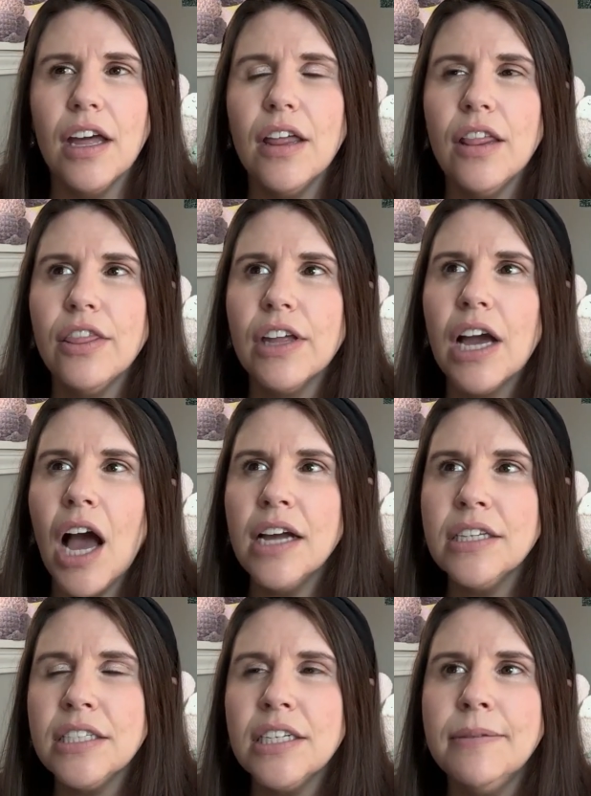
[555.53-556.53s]
The
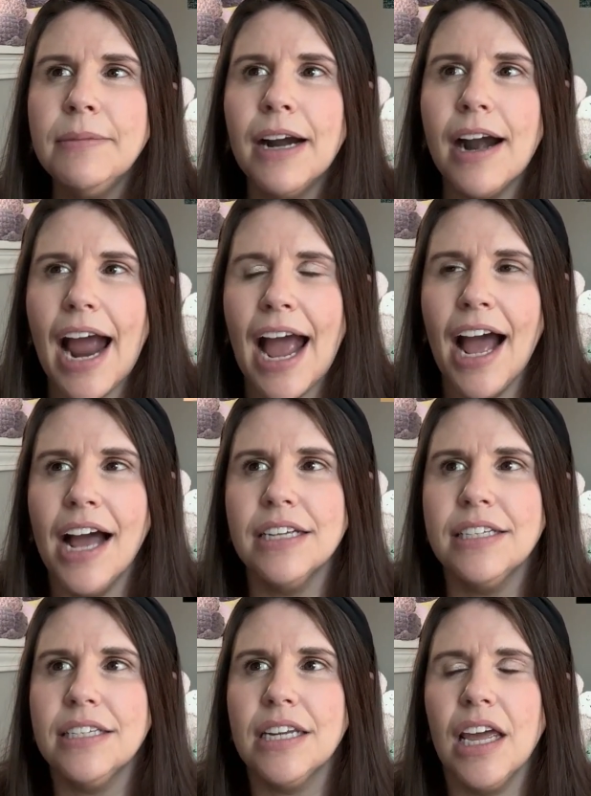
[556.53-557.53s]
customer
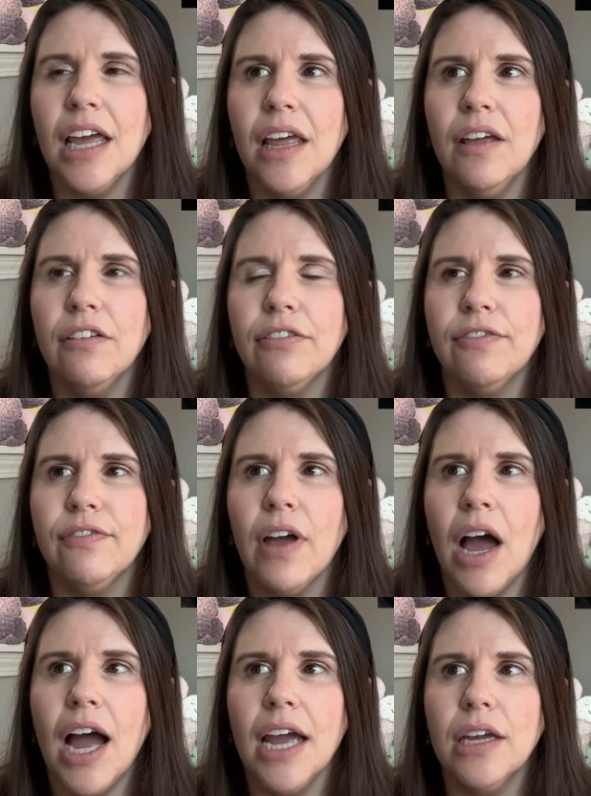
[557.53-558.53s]
asked if
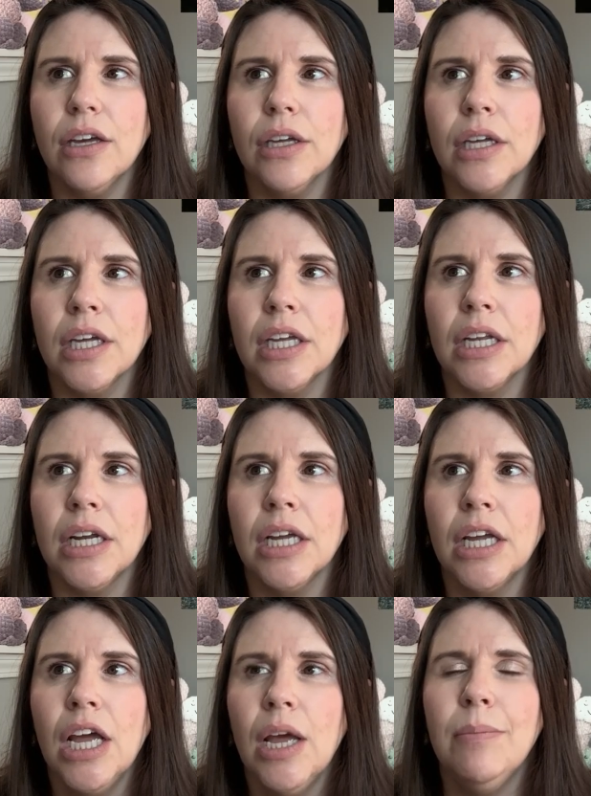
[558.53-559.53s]
I could
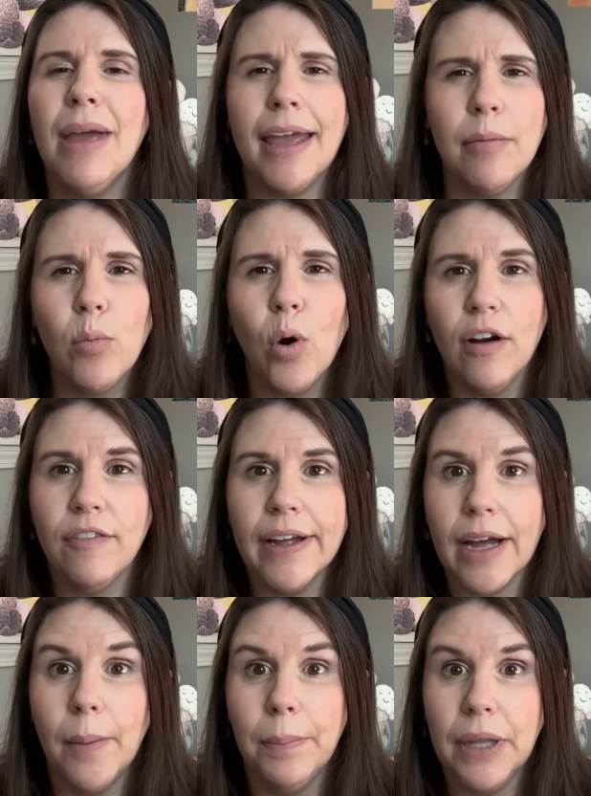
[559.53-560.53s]
make it more of a
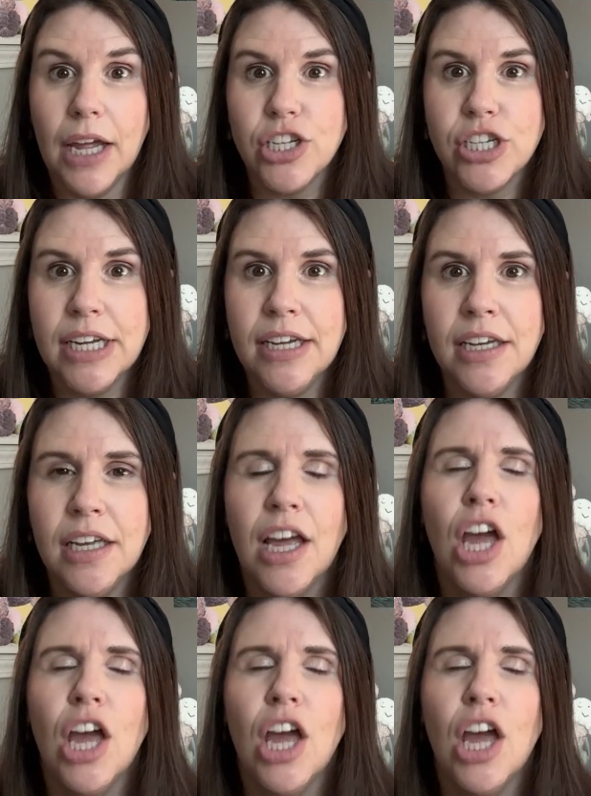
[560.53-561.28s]
plushie.